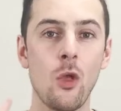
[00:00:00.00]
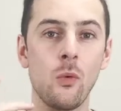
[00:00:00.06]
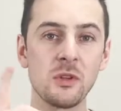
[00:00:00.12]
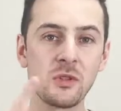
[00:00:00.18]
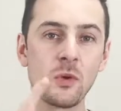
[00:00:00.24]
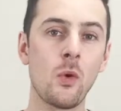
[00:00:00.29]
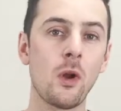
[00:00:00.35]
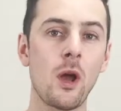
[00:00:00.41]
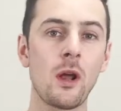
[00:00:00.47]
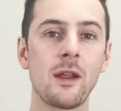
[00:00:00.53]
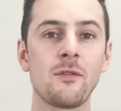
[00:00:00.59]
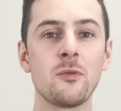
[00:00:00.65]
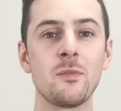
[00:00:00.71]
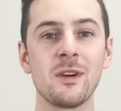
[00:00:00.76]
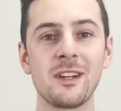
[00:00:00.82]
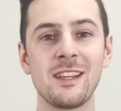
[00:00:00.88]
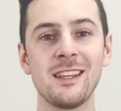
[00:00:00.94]
What's going on,
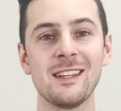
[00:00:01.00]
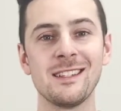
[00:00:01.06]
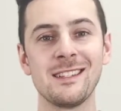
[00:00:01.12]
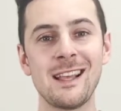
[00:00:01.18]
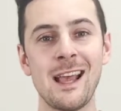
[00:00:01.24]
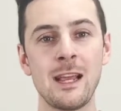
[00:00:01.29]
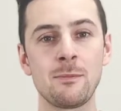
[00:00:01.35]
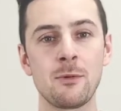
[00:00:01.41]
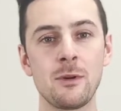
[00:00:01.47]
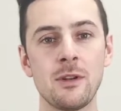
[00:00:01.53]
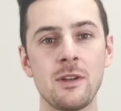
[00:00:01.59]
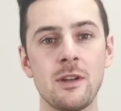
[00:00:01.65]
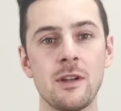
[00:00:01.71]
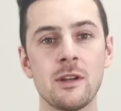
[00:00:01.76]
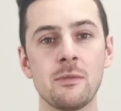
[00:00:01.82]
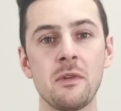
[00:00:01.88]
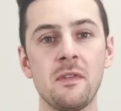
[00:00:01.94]
everybody? Zach Brittain
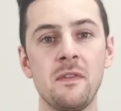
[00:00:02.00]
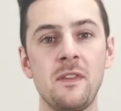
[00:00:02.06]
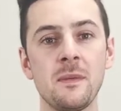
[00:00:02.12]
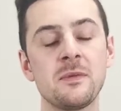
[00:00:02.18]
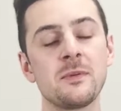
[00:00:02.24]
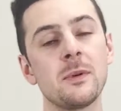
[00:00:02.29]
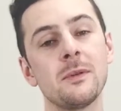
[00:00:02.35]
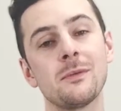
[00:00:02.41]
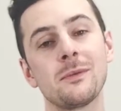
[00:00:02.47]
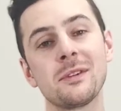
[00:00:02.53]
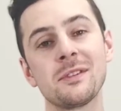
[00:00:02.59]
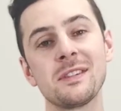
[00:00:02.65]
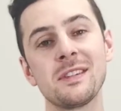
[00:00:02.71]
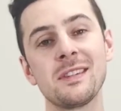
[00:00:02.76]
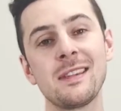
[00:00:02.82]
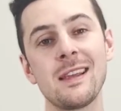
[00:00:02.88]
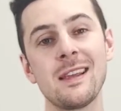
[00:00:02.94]
here with Phipps Brittain
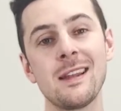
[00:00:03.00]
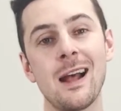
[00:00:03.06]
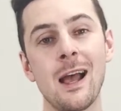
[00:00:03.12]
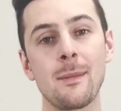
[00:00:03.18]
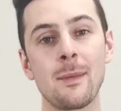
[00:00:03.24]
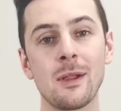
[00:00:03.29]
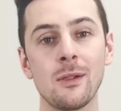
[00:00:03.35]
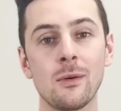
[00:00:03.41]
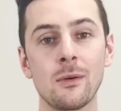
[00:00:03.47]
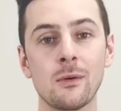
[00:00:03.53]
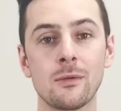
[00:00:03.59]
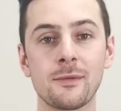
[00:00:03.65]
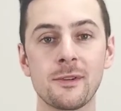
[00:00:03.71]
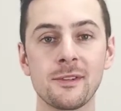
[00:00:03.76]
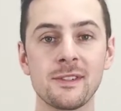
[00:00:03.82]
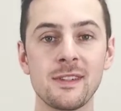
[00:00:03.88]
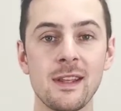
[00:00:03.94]
Real Estate. I'm a
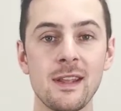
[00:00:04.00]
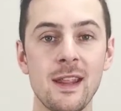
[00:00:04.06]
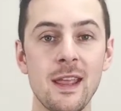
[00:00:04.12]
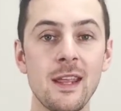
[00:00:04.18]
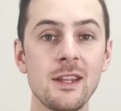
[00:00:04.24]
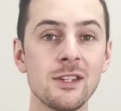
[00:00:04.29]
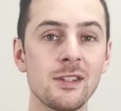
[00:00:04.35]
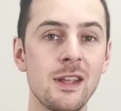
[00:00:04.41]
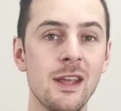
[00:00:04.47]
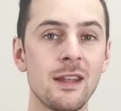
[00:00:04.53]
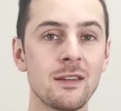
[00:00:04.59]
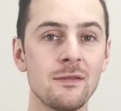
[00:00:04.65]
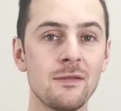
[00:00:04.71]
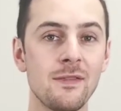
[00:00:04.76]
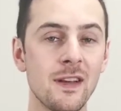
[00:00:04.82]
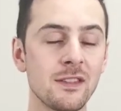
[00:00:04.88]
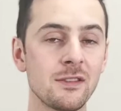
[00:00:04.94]
local real estate agent and
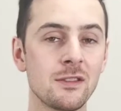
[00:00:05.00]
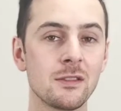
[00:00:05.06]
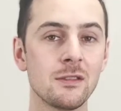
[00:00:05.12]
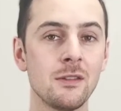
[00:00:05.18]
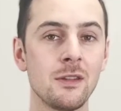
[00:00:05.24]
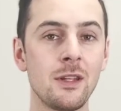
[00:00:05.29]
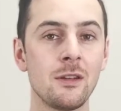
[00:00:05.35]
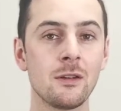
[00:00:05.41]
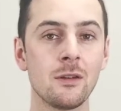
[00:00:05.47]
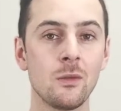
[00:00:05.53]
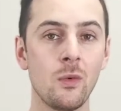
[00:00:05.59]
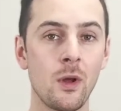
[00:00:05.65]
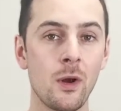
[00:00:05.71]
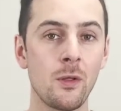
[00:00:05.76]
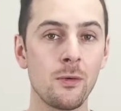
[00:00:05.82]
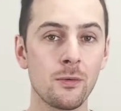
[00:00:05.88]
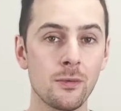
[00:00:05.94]
investor here in
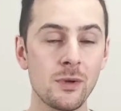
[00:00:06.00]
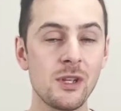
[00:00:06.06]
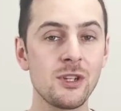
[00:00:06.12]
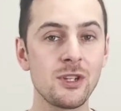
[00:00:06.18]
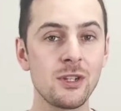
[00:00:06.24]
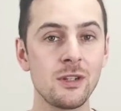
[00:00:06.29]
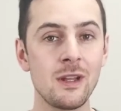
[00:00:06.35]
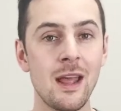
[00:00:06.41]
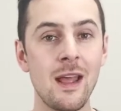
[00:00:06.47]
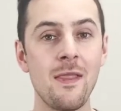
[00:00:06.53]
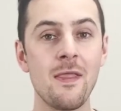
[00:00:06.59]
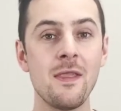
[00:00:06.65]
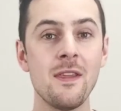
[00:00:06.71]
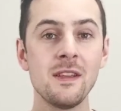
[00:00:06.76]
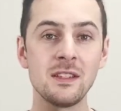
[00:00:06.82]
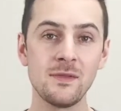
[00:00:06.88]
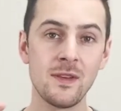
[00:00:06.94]
Waterloo Region,
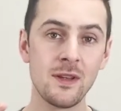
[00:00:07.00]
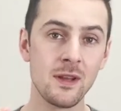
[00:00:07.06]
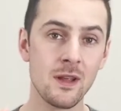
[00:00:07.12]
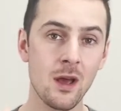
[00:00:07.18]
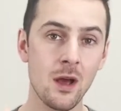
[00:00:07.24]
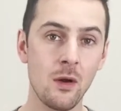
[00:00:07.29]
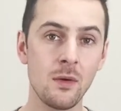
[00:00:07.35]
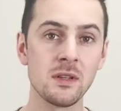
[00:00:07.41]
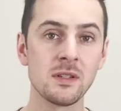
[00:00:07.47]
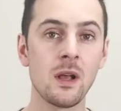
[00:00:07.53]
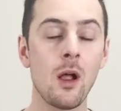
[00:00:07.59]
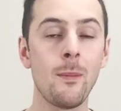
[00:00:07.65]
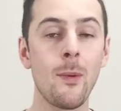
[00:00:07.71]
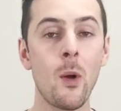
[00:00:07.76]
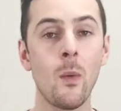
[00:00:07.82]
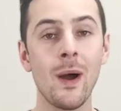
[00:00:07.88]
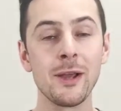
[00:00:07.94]
and this video is all
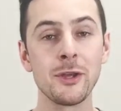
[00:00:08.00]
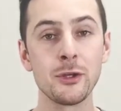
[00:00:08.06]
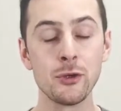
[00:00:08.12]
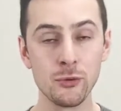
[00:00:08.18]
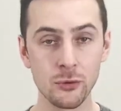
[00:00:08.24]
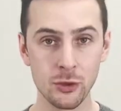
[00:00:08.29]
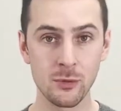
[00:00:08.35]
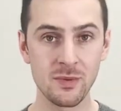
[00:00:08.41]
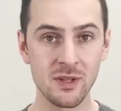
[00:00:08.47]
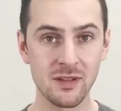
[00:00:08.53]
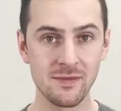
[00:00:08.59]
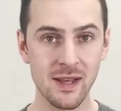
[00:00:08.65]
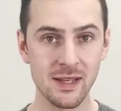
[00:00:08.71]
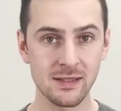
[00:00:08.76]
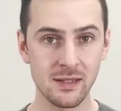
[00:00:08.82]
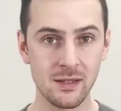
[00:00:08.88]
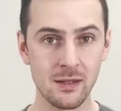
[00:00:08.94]
about why you should be
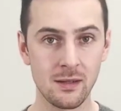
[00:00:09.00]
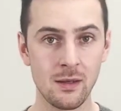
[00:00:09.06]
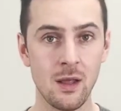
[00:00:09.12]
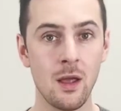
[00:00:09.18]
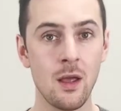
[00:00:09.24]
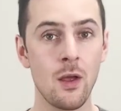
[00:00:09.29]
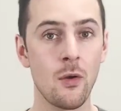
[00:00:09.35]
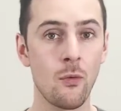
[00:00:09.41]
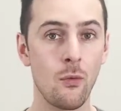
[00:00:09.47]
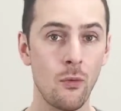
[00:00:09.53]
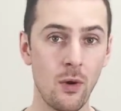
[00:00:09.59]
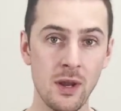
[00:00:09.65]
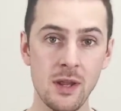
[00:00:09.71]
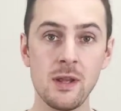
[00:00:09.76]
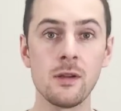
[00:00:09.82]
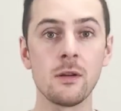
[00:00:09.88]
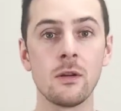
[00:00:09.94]
investing
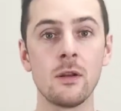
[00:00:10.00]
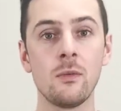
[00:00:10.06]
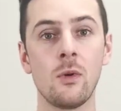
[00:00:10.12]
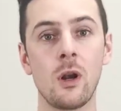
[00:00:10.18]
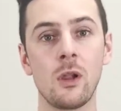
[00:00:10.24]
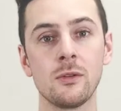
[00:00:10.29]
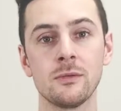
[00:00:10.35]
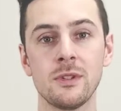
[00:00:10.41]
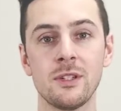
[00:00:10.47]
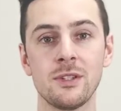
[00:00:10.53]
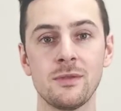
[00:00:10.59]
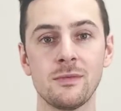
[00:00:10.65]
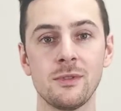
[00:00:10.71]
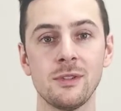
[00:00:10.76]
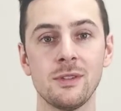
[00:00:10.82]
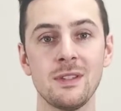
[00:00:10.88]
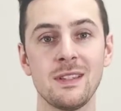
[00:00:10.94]
right here in Waterloo
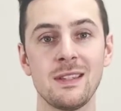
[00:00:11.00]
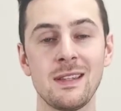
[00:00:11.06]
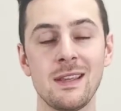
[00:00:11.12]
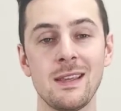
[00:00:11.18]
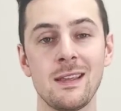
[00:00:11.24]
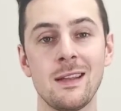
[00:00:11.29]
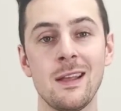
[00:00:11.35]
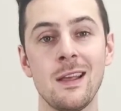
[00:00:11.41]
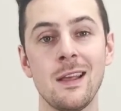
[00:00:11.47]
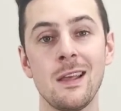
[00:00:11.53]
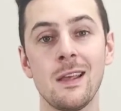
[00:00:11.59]
Region real estate.